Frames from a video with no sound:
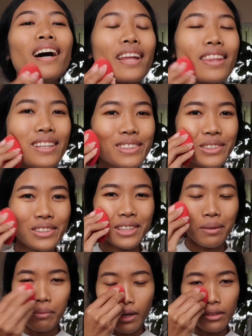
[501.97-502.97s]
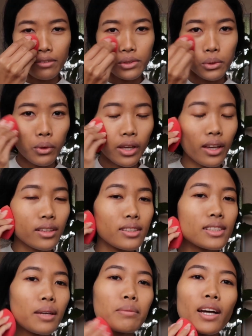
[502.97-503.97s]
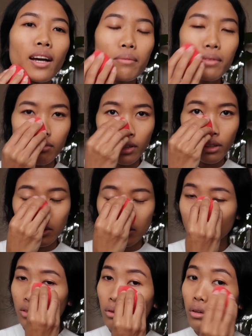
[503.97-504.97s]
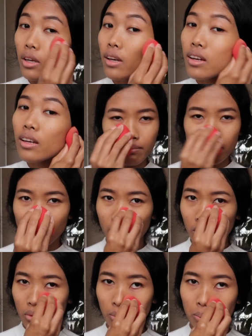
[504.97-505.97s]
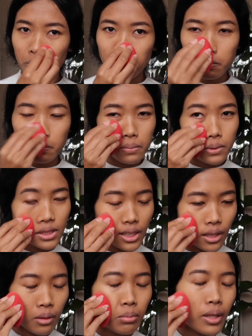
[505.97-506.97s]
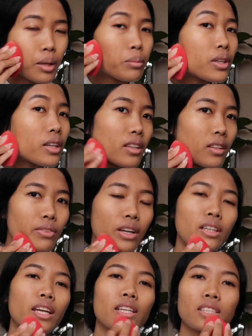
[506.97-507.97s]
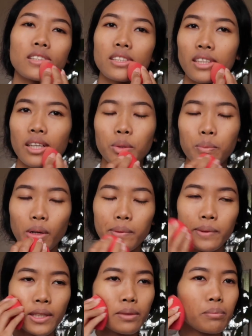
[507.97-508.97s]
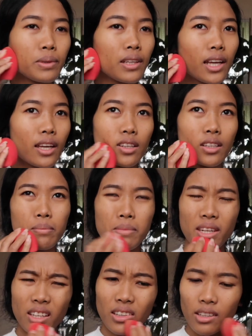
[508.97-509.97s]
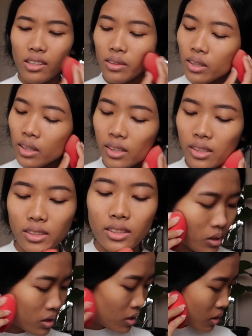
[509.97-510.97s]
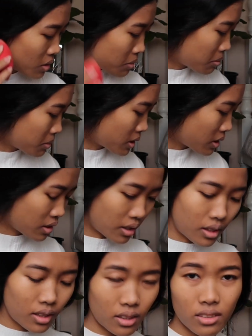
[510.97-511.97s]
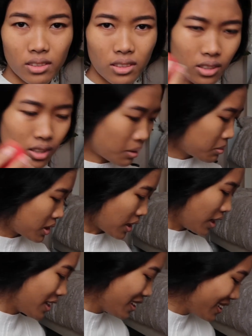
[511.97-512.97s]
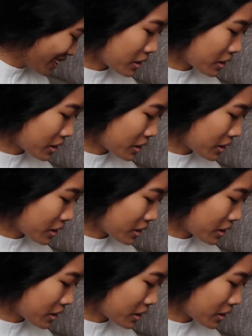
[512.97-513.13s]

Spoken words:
I think it's because I'm kind of talking at the same time. If I wasn't talking, this step, like putting the foundation, that would probably be like a minute, I guess. But I think I'm done.